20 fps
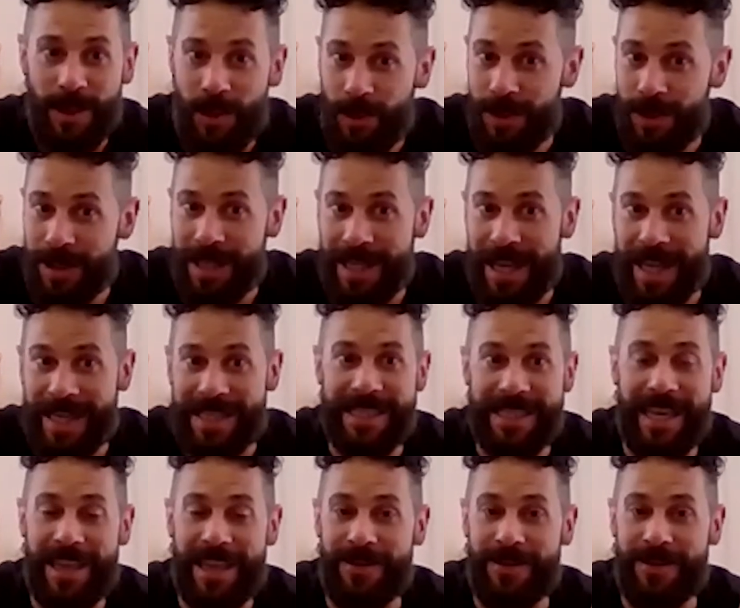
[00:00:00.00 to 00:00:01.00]
all connect
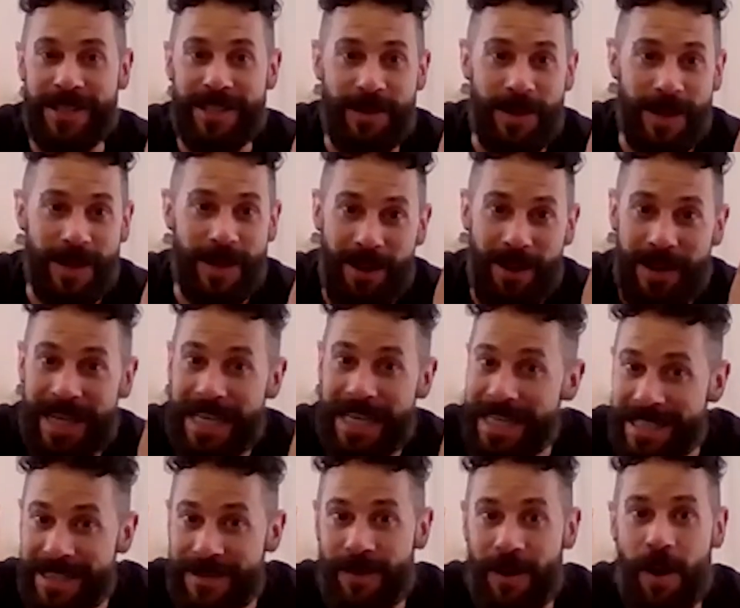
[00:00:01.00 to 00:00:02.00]
together into a
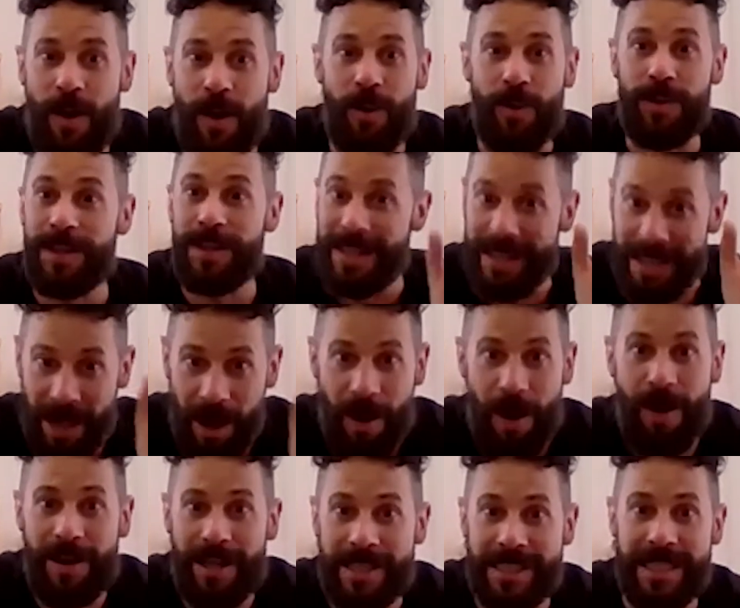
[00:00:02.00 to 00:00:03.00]
cohesive whole, the
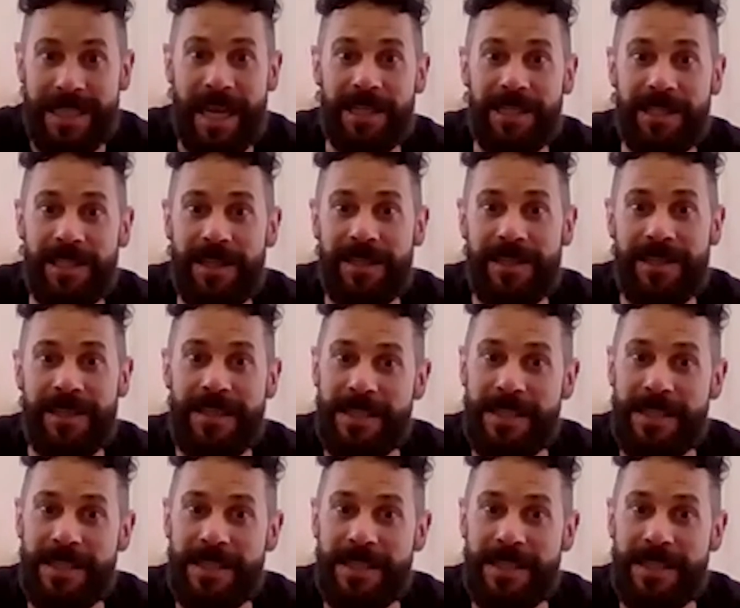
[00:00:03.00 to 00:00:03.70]
architecture,